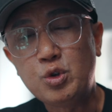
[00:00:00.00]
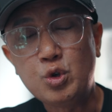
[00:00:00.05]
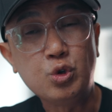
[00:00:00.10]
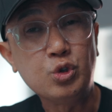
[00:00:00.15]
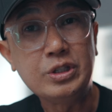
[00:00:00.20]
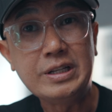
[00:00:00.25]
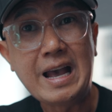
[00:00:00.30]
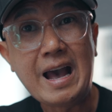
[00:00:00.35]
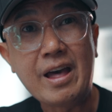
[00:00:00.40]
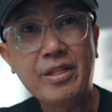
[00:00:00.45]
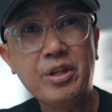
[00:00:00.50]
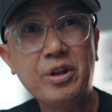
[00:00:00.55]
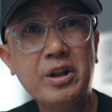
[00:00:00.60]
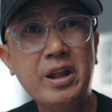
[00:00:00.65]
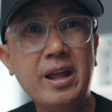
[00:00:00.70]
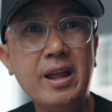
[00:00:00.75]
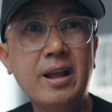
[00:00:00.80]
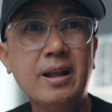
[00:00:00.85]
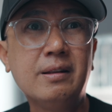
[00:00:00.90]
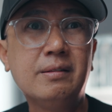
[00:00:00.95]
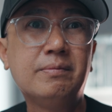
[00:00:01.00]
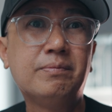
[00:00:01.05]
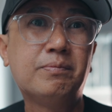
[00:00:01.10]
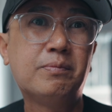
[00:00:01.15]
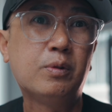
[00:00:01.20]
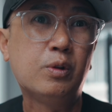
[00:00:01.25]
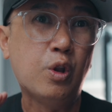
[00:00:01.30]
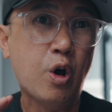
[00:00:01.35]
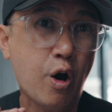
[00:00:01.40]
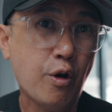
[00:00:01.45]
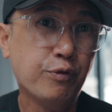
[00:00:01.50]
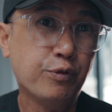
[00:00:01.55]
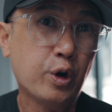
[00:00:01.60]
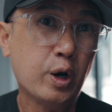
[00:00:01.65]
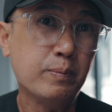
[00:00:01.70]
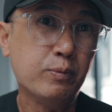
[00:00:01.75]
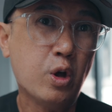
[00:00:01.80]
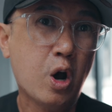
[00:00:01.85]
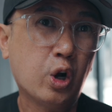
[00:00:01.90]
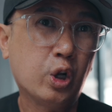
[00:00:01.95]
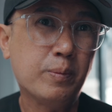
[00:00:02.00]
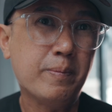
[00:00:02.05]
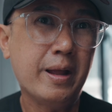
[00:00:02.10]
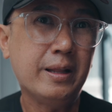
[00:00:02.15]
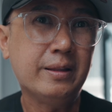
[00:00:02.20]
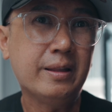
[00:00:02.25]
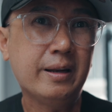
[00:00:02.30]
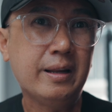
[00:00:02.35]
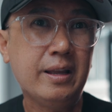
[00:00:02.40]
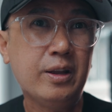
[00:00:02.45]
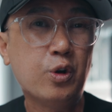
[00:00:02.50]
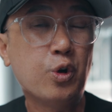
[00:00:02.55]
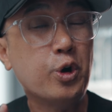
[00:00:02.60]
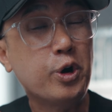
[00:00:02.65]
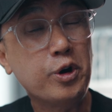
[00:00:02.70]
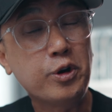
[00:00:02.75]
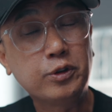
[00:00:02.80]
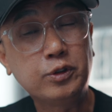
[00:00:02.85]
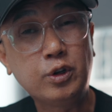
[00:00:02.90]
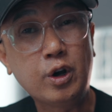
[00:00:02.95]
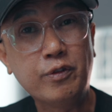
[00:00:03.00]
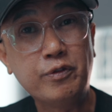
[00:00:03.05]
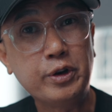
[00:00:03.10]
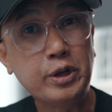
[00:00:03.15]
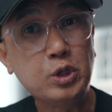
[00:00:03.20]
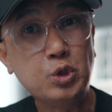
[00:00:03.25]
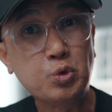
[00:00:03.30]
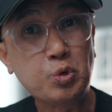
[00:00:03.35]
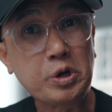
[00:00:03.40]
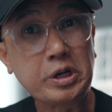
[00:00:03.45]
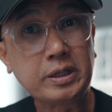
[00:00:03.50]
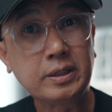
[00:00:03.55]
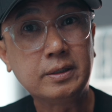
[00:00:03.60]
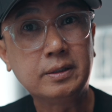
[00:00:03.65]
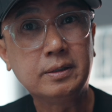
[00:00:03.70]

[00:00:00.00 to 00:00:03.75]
news gathering, long-form documentary, or coverage work.